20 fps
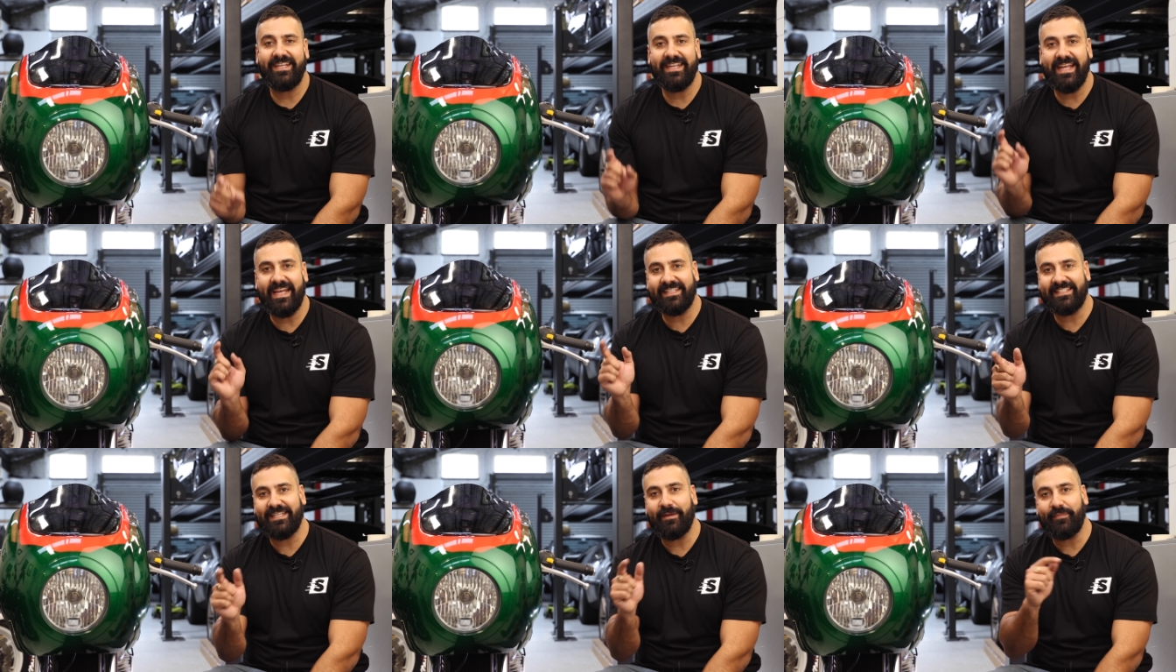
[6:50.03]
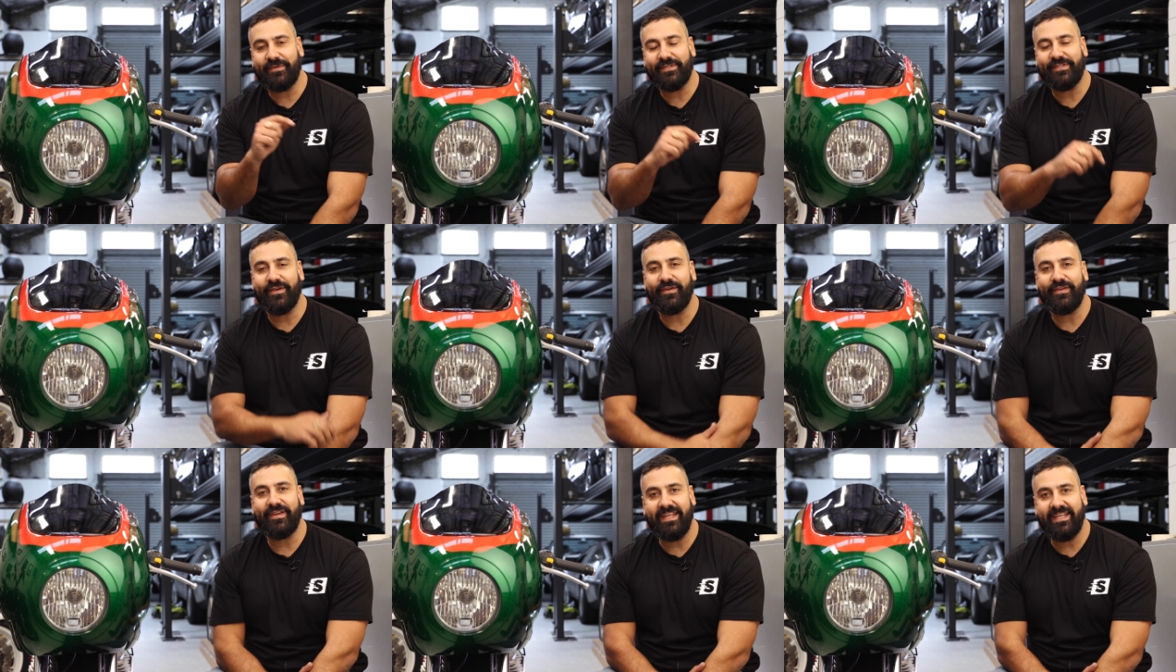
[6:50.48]
Next
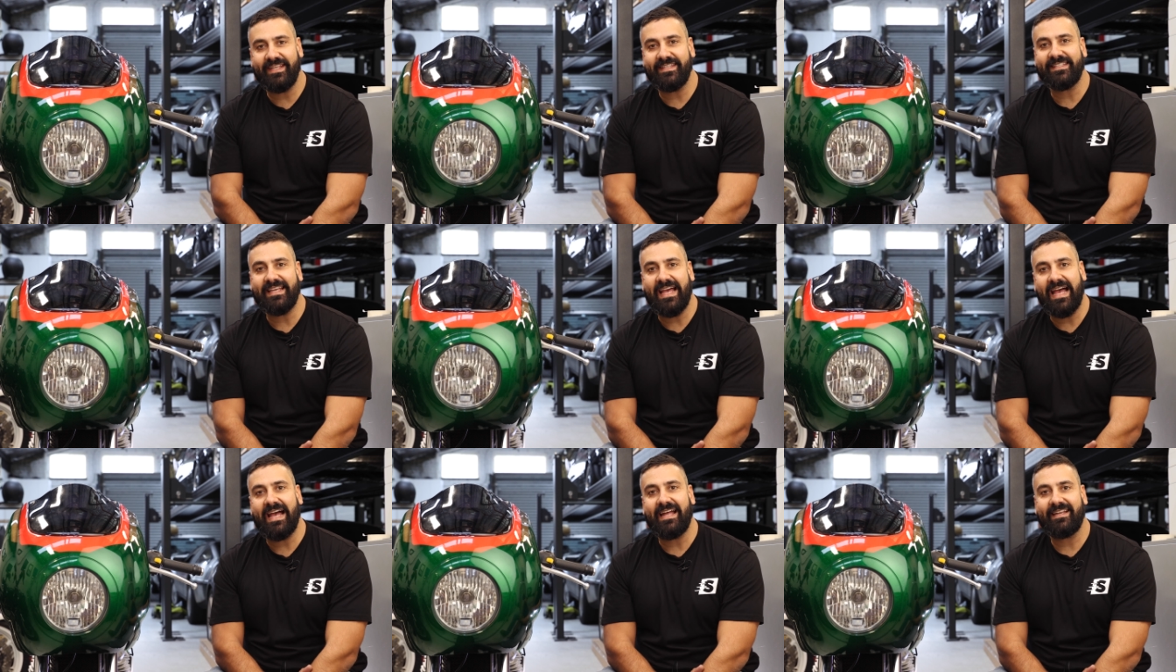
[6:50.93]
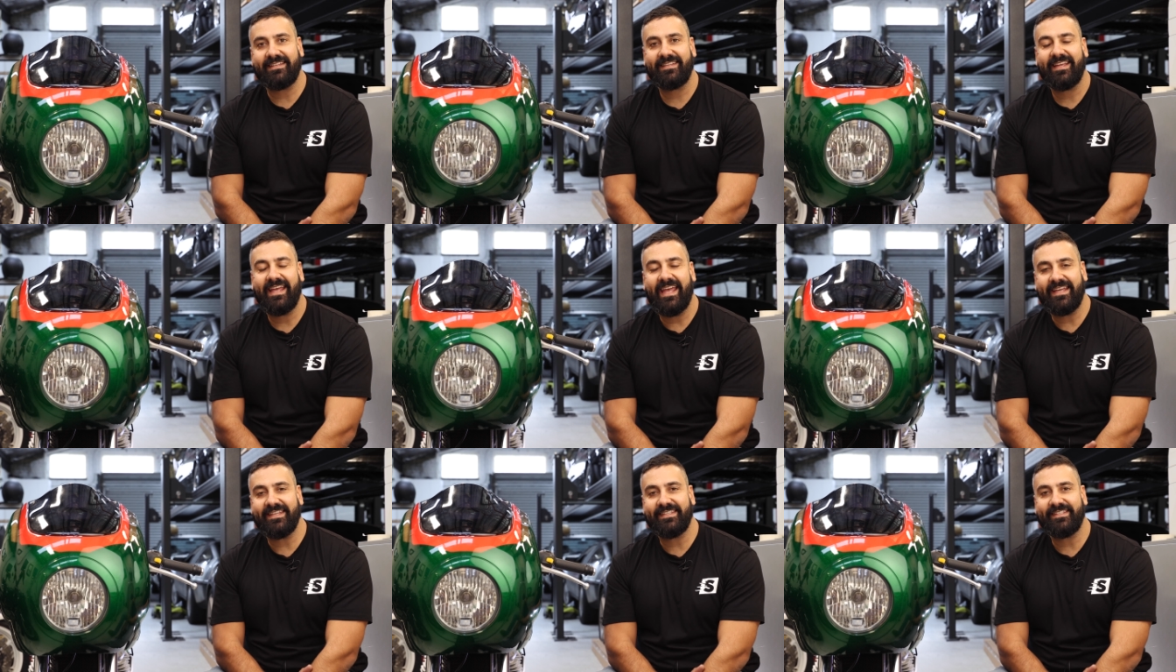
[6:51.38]
episode is at
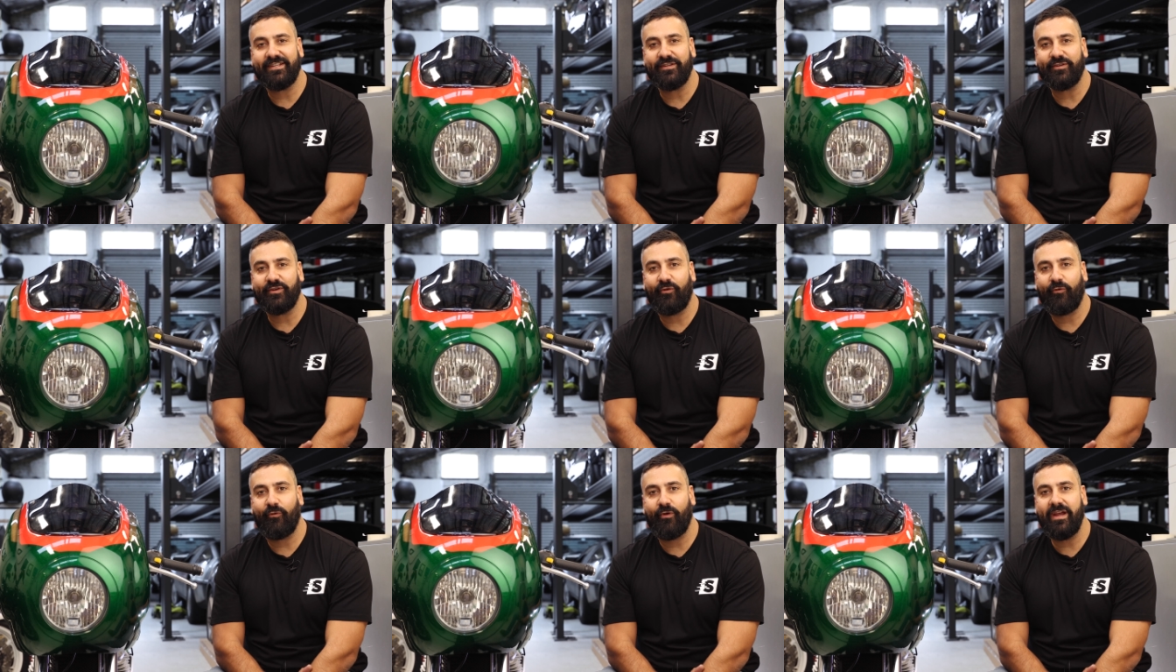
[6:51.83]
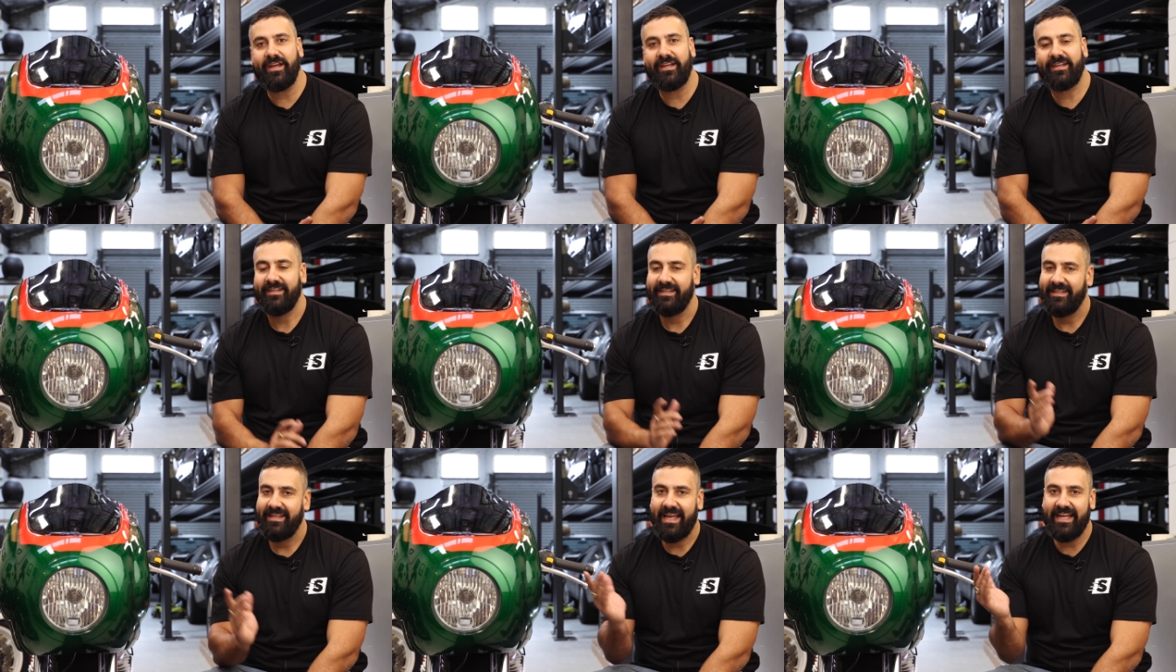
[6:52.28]
Eastern
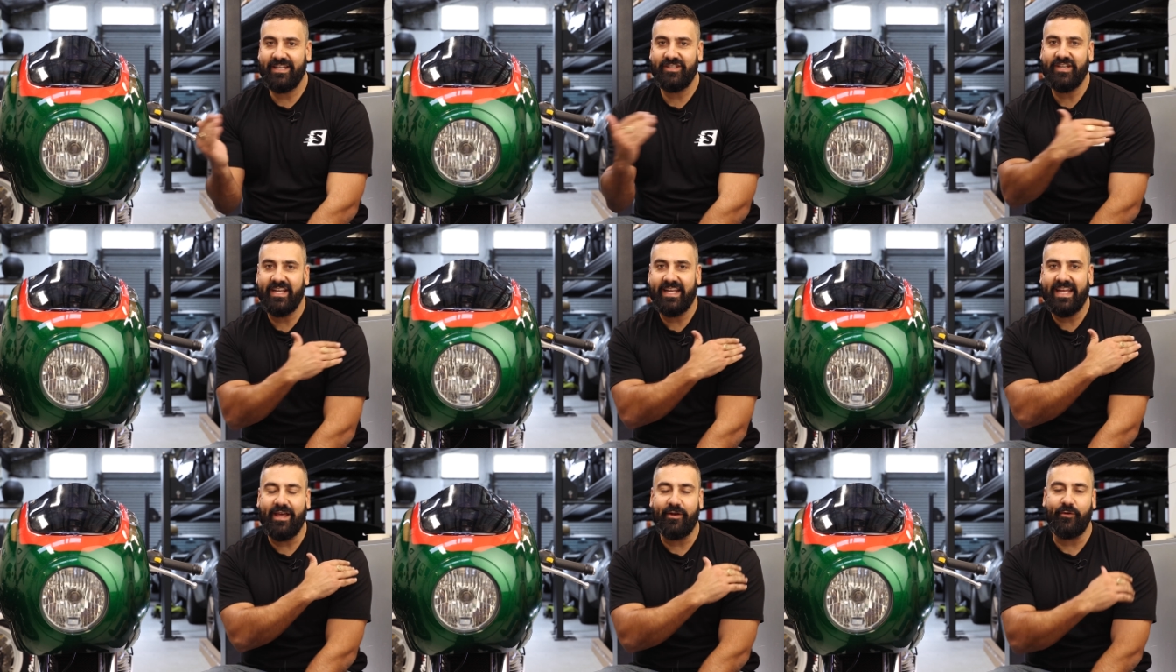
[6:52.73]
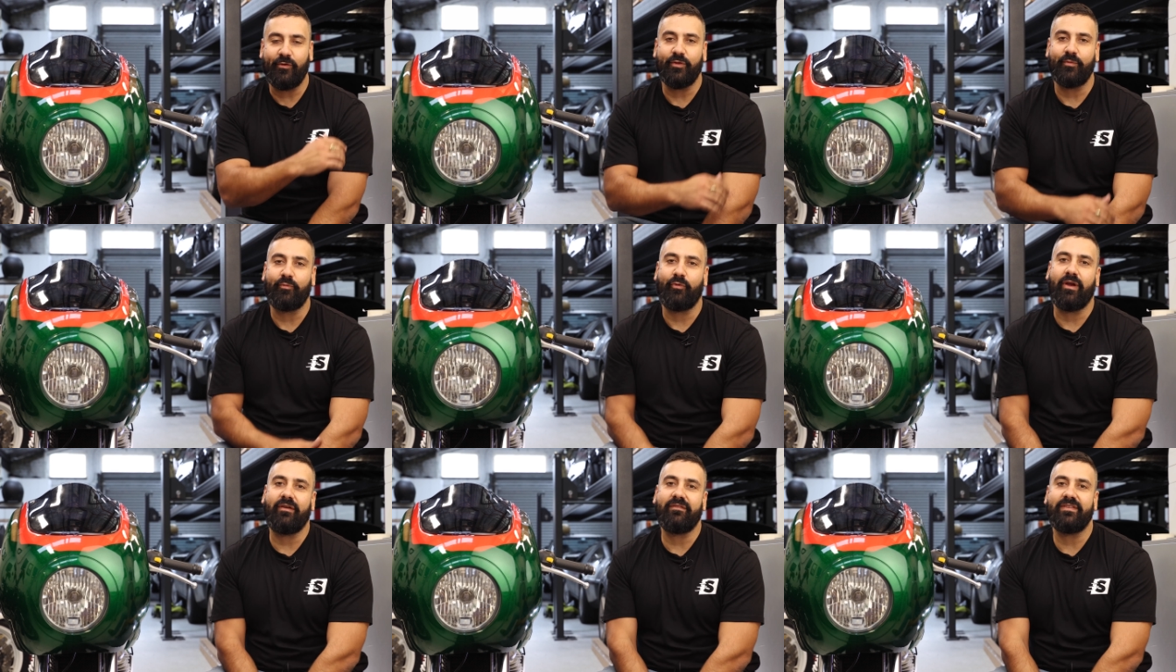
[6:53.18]
Creek, and check out all the
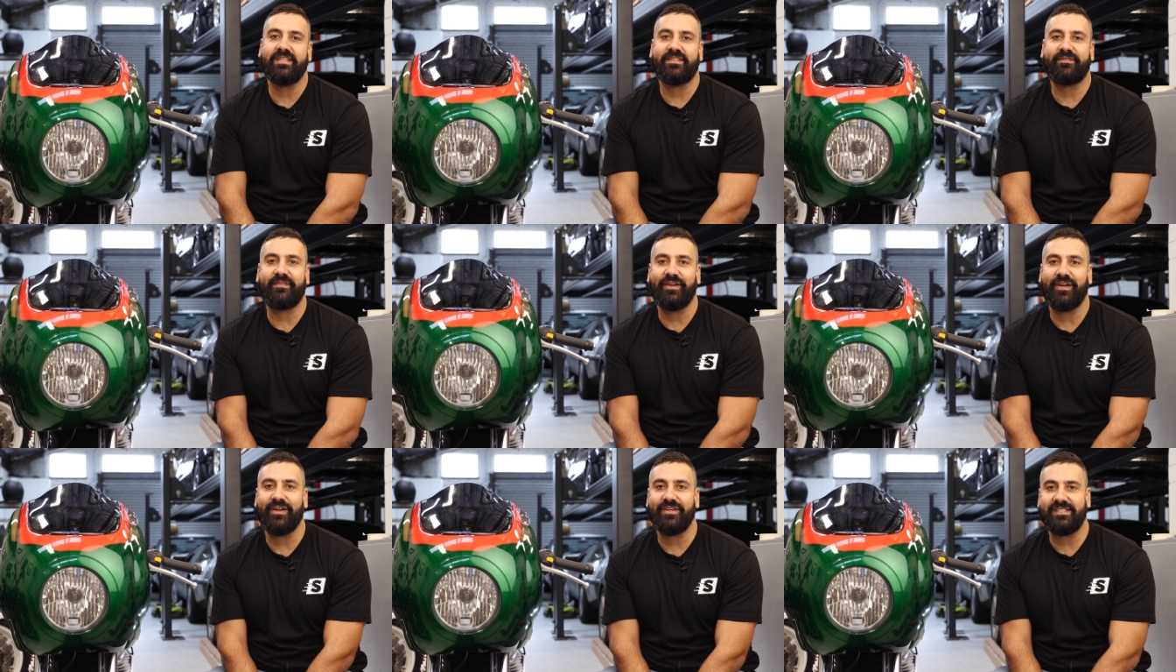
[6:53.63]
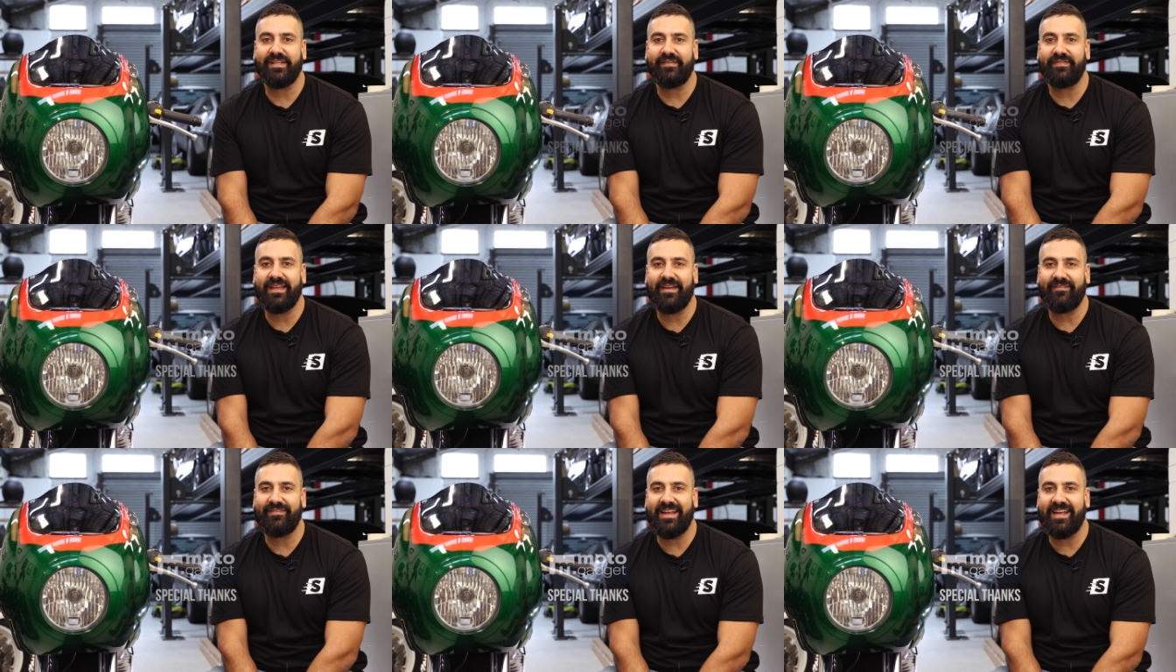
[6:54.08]
previous videos if
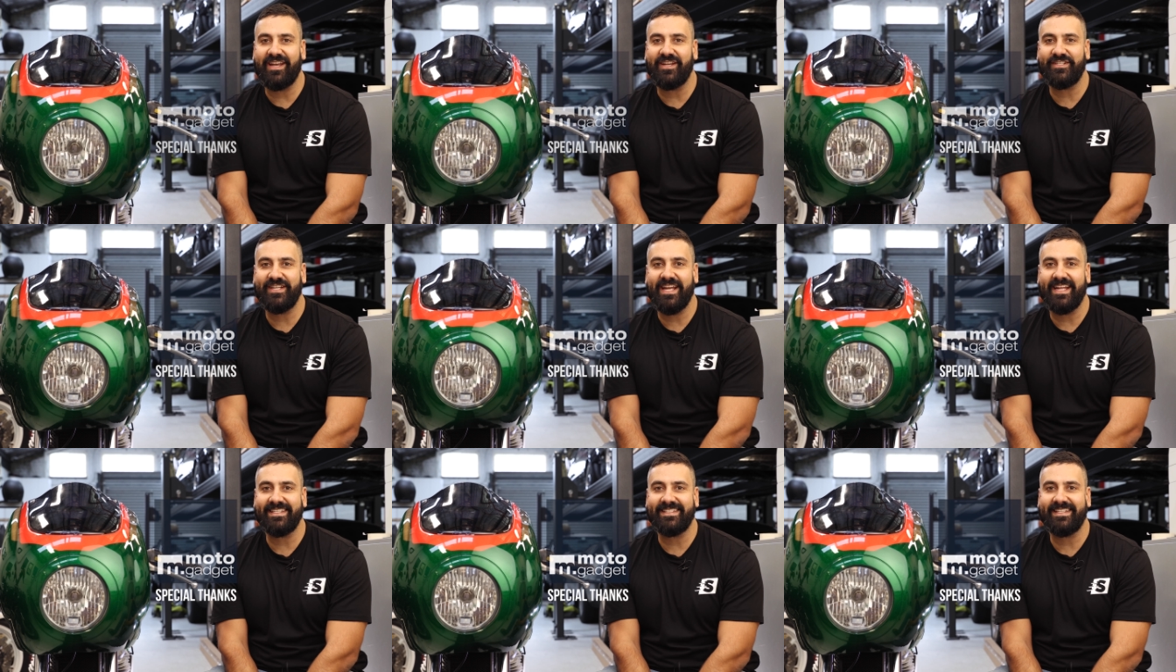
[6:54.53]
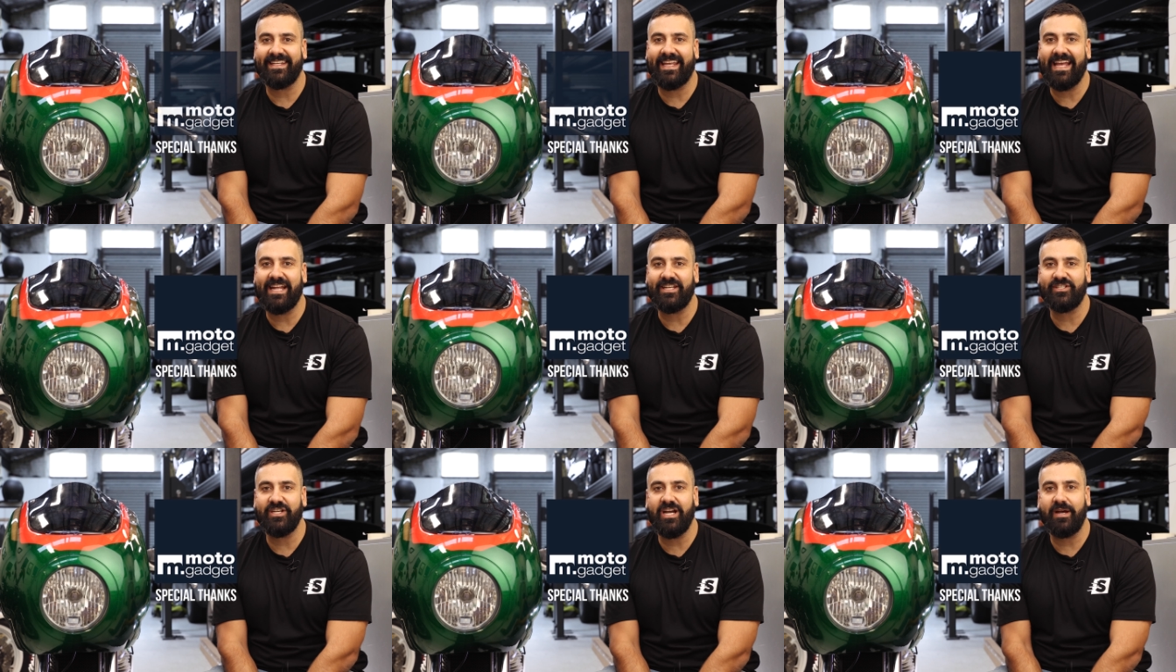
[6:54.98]
you haven't had a chance to
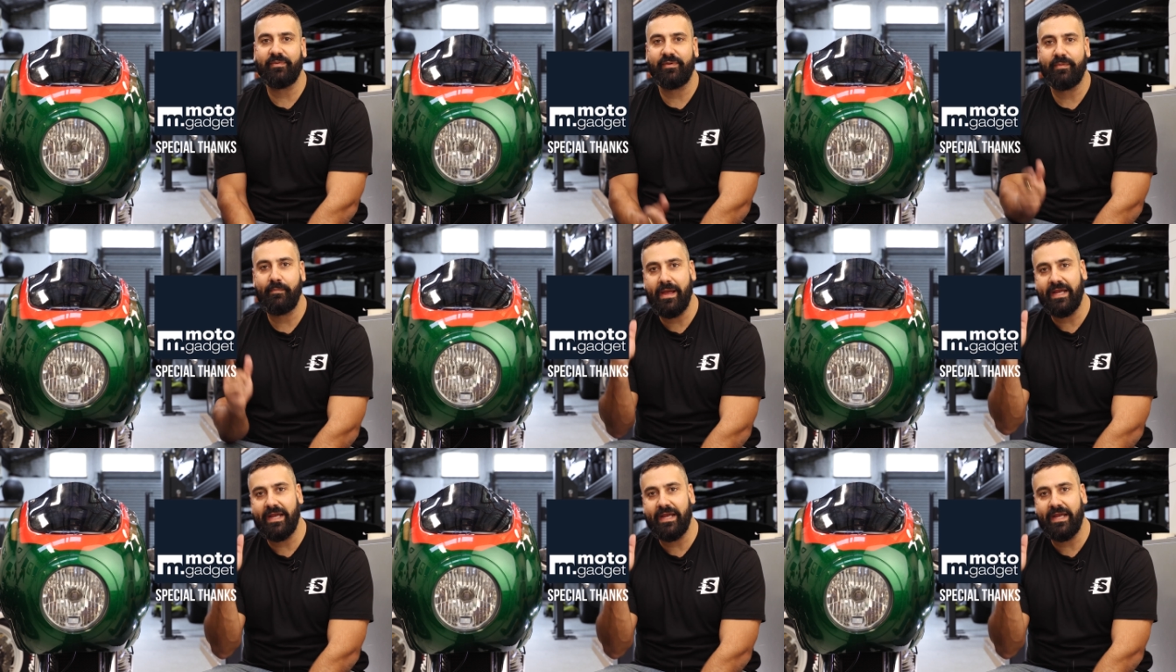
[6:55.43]
catch up.